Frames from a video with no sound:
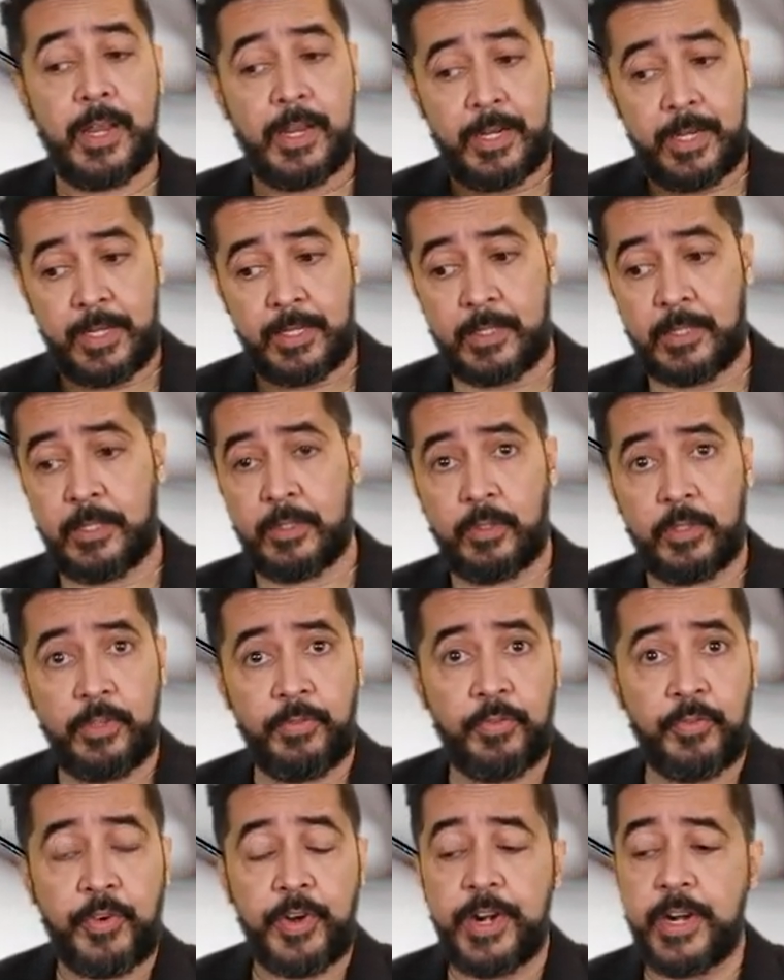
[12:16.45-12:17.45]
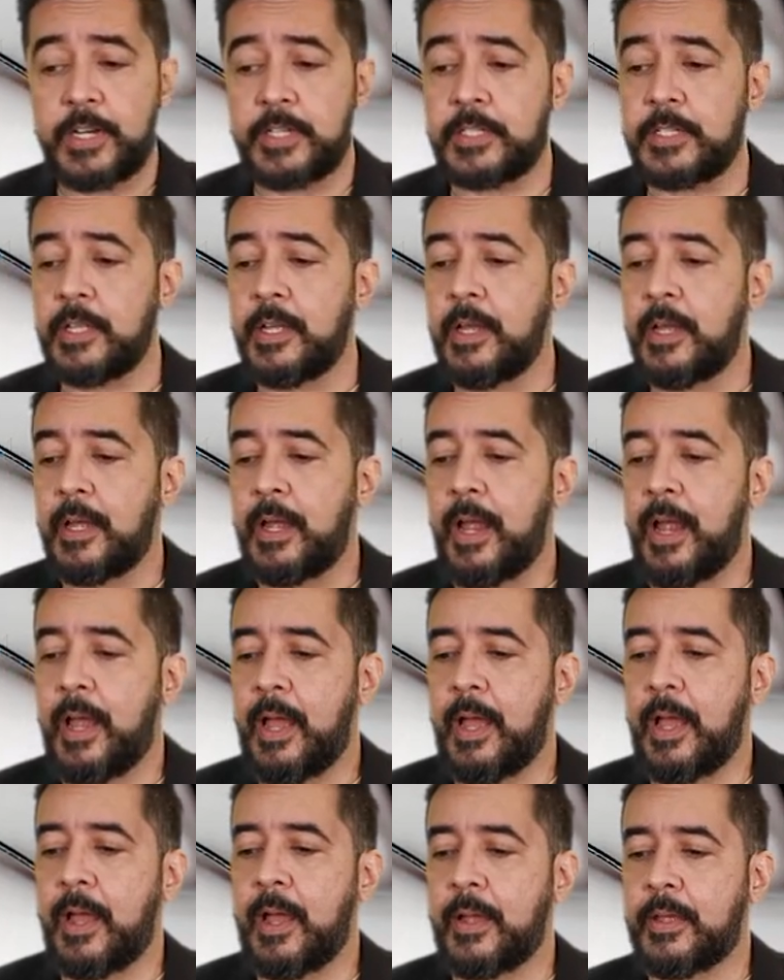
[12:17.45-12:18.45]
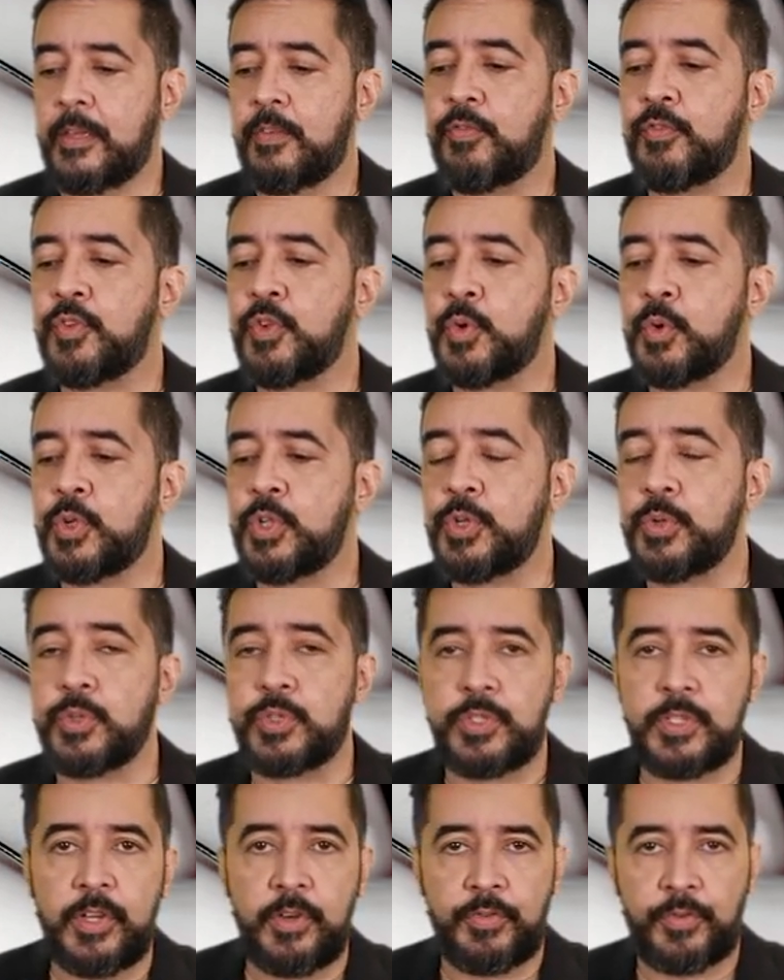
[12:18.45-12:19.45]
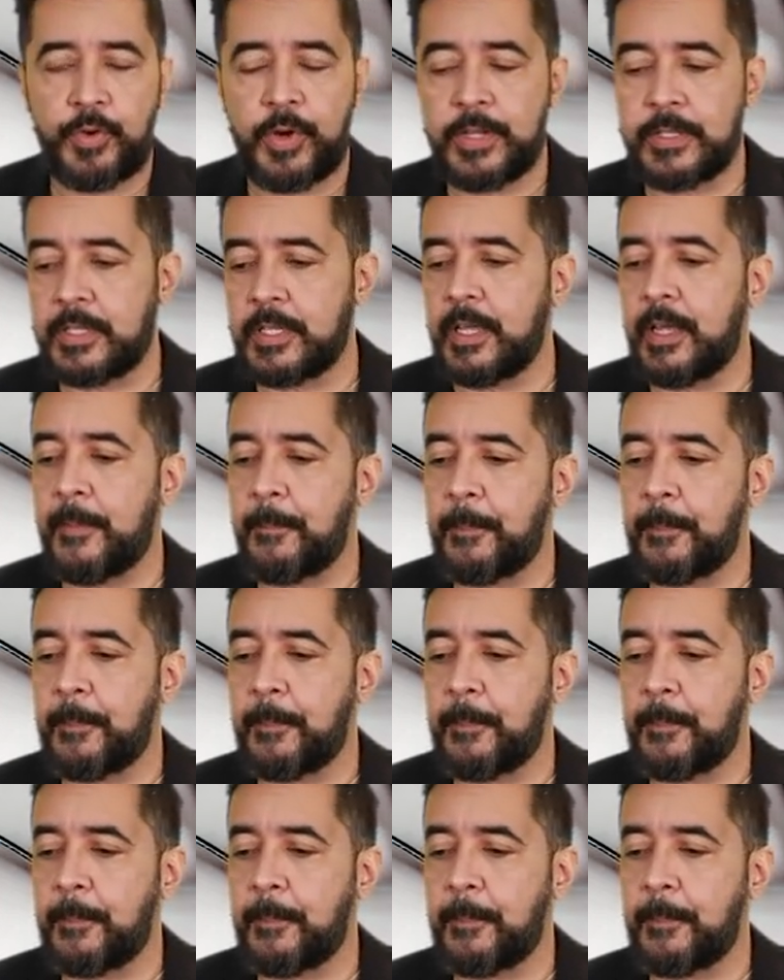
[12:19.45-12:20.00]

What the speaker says: it differs if you use different